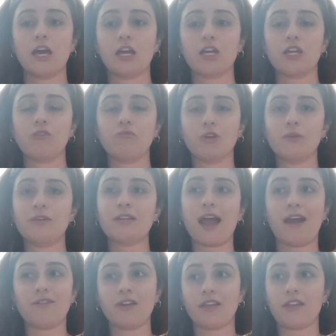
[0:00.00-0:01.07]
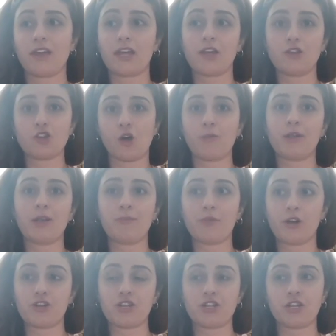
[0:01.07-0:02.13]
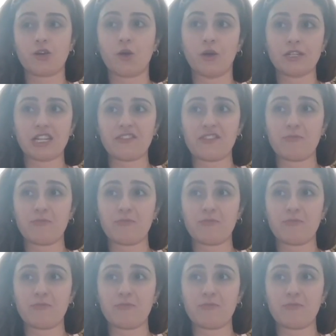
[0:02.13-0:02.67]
you ruined everything. You told me to purchase a corset